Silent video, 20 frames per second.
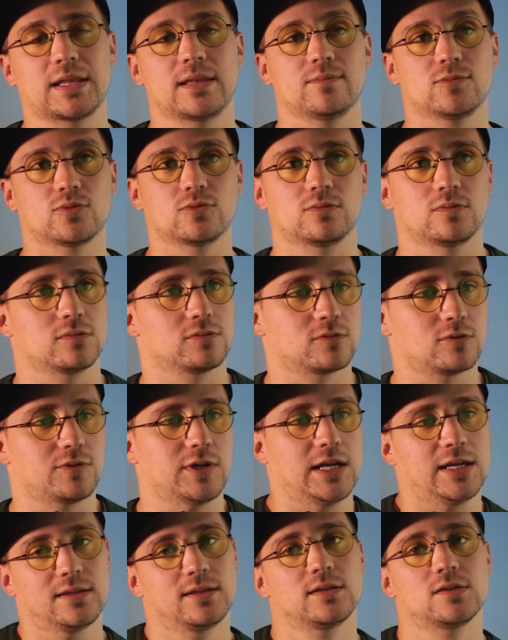them to
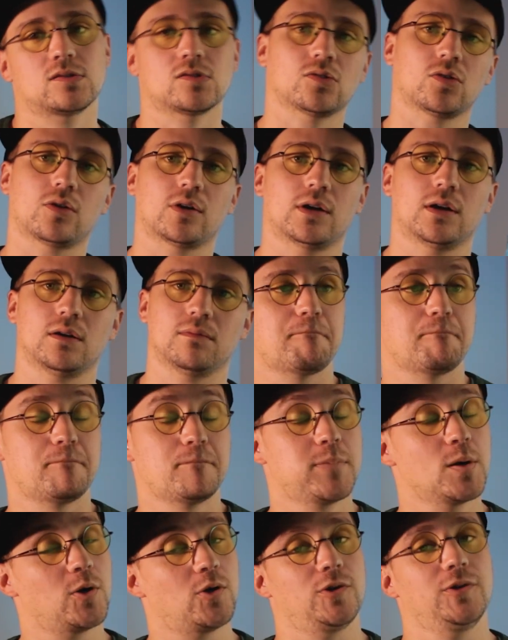create the store.
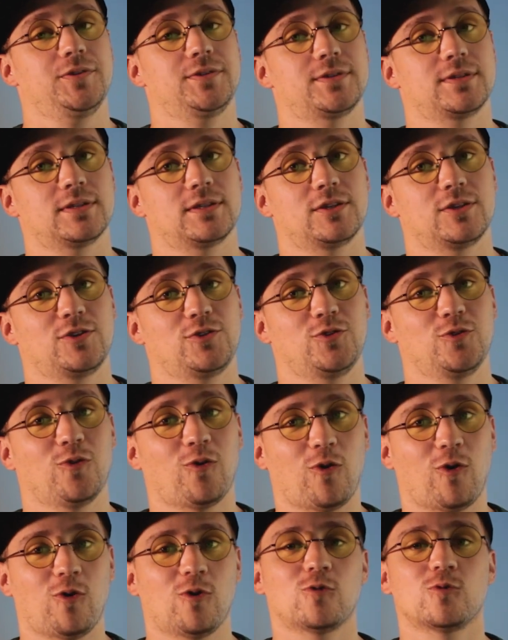But you
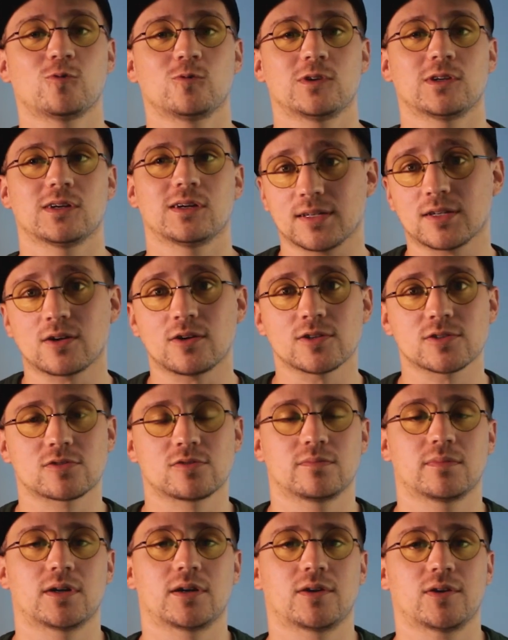own the
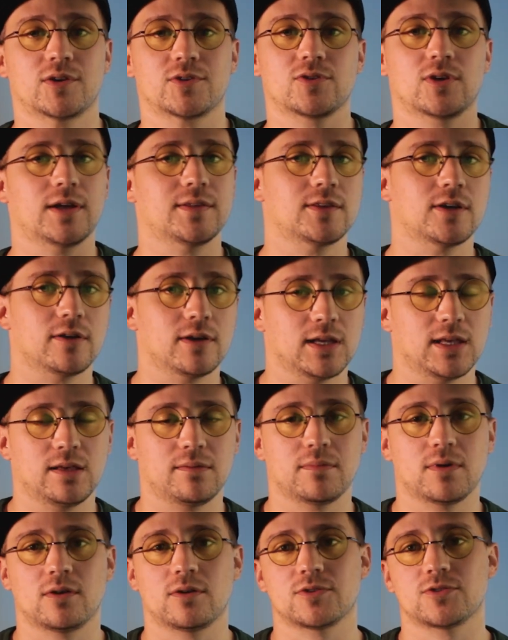customers, you get their
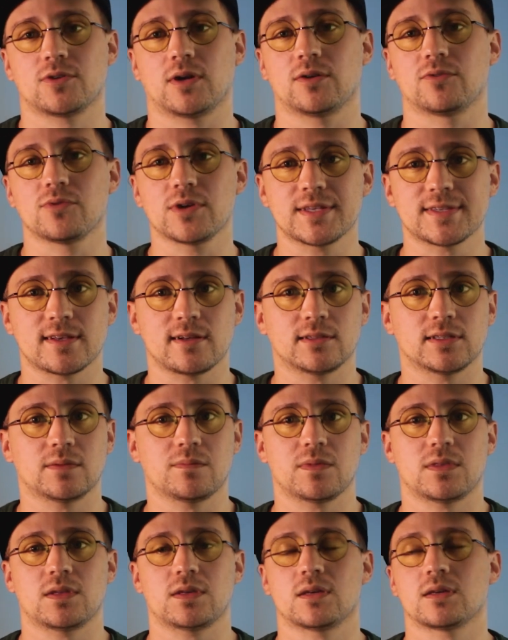emails, you can resell
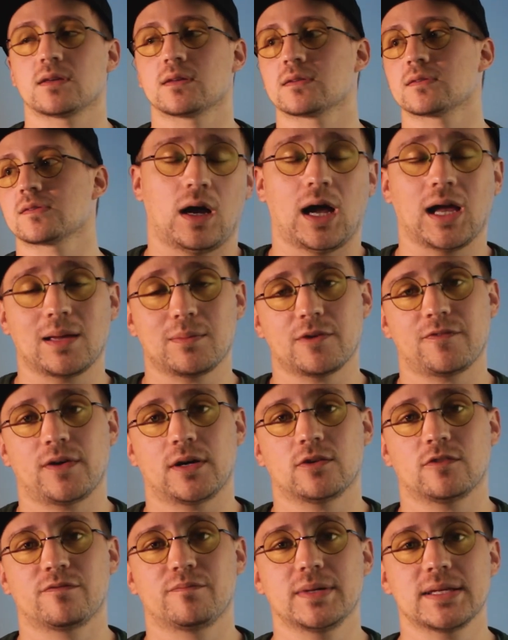them things. I am a
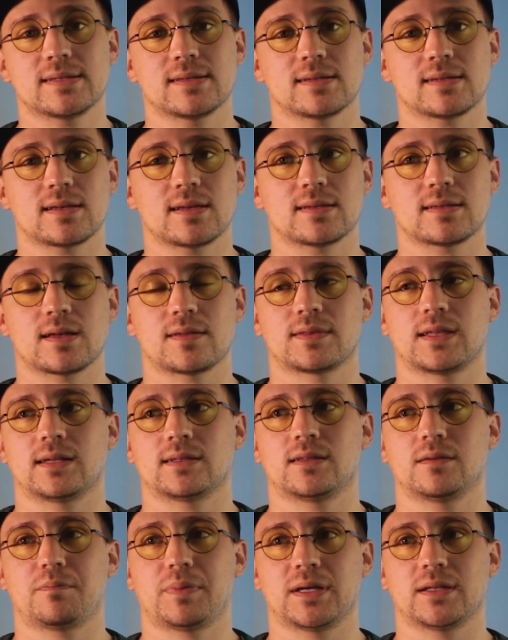fan of businesses
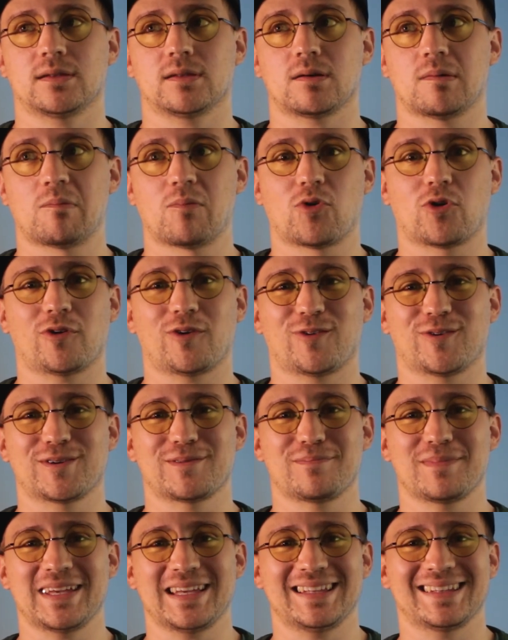that depend more
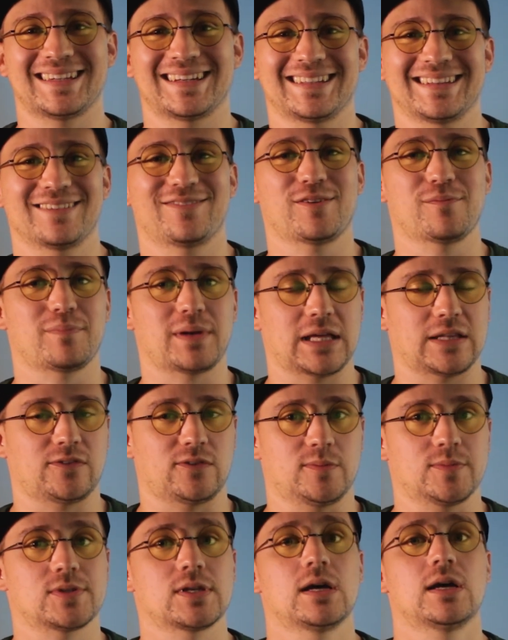on me than in different
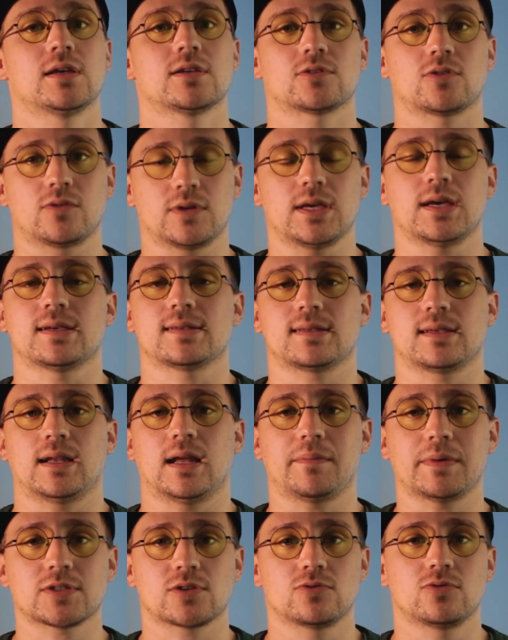platforms. So yes, in
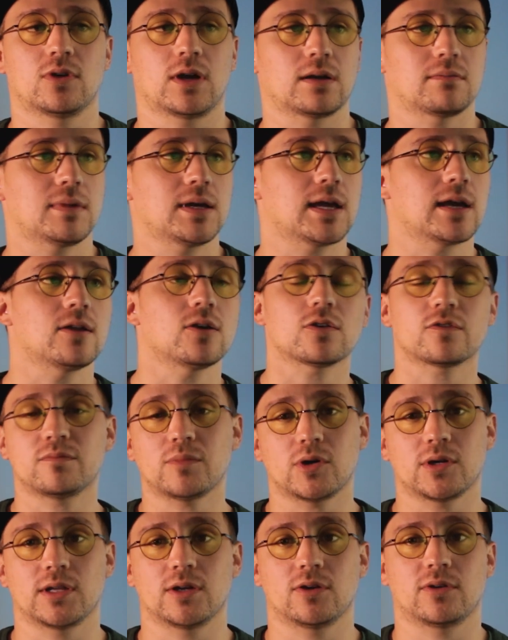Amazon you can make a lot of
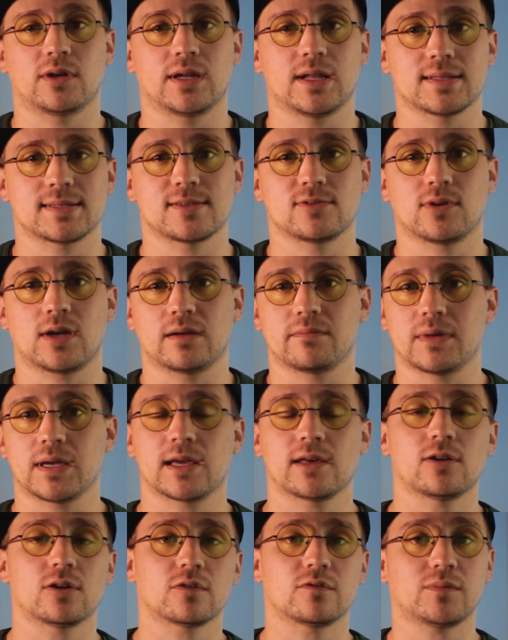money, or in Etsy you can make
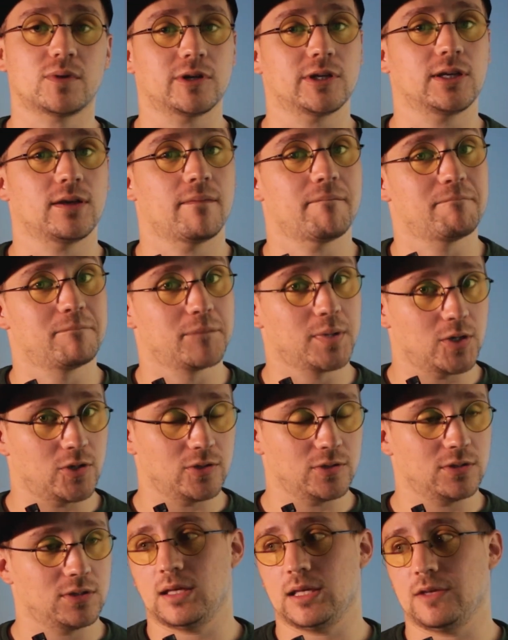a lot of money,
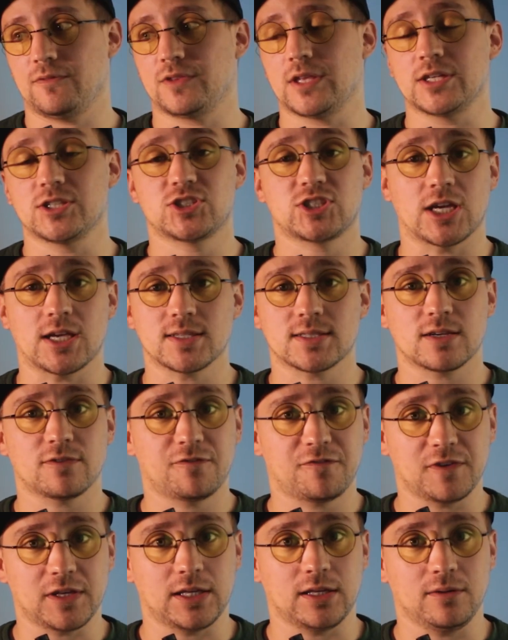but if they change a
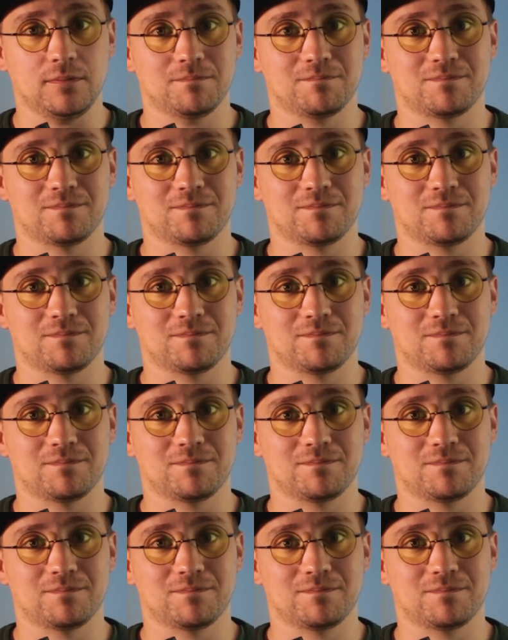fee,